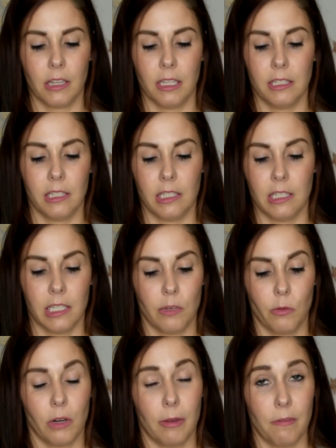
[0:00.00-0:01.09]
This is like
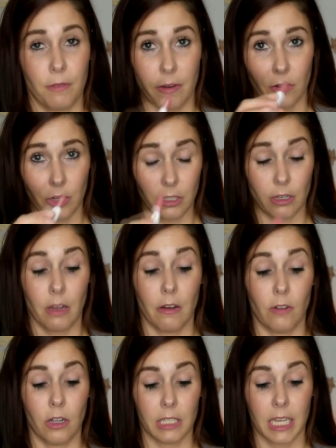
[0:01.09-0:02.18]
one of my favorites of
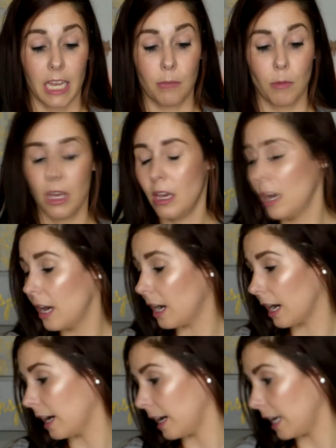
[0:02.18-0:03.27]
all time.
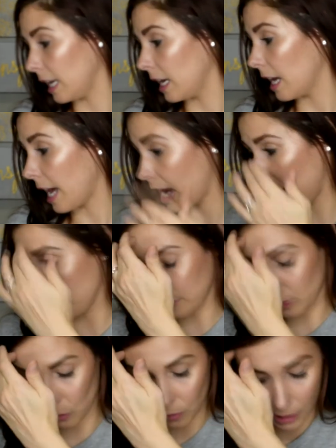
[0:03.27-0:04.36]
I
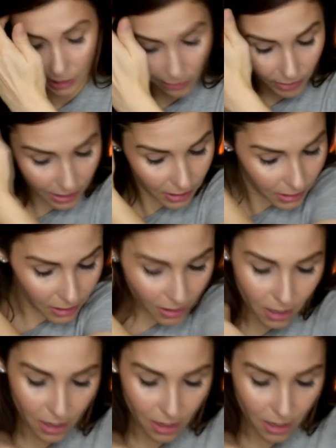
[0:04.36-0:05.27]
absolutely love it.